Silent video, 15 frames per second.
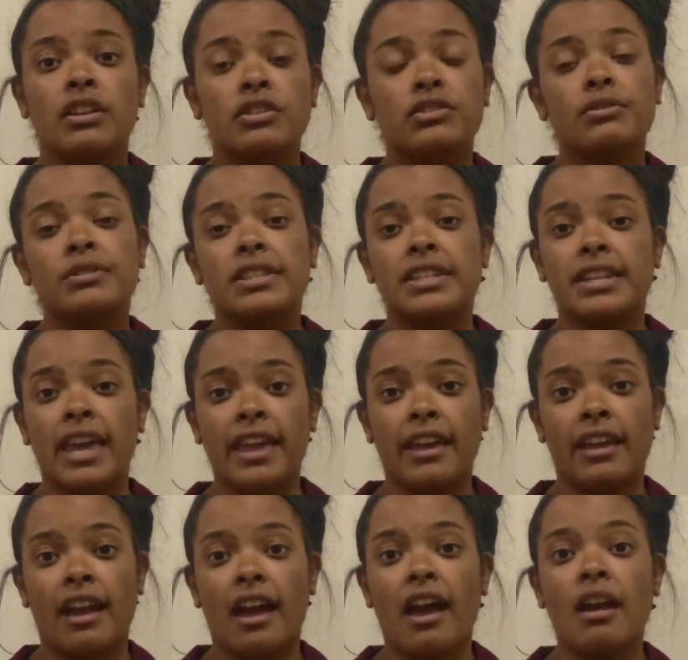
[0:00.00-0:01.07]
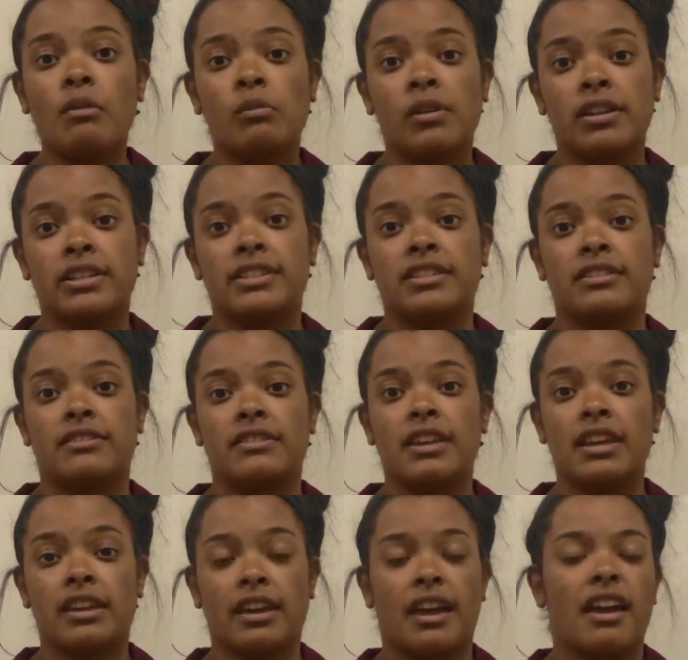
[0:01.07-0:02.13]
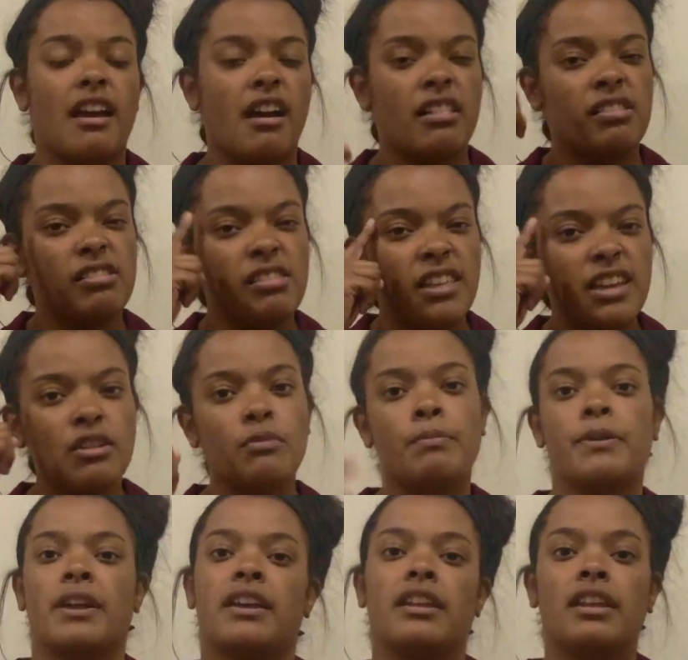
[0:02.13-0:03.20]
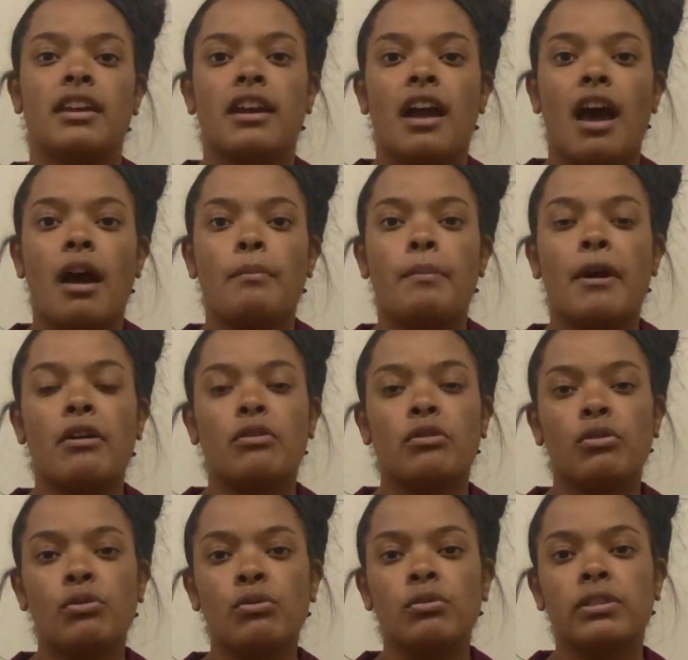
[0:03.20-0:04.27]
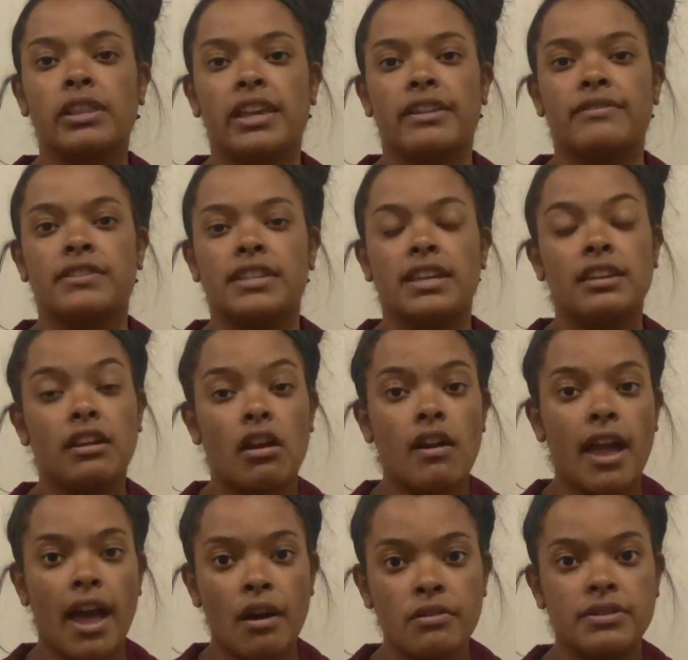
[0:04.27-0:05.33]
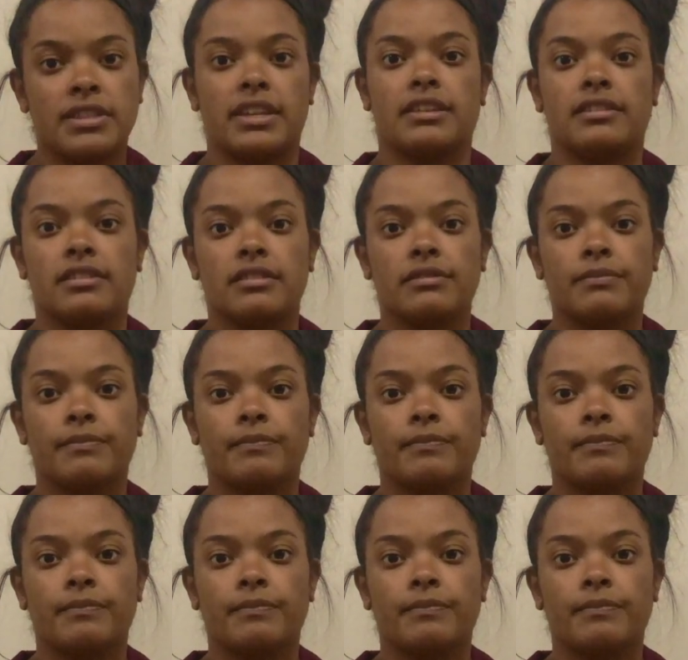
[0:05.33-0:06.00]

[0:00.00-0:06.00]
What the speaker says: So today I wanted to think a little bit about who lives in our houses.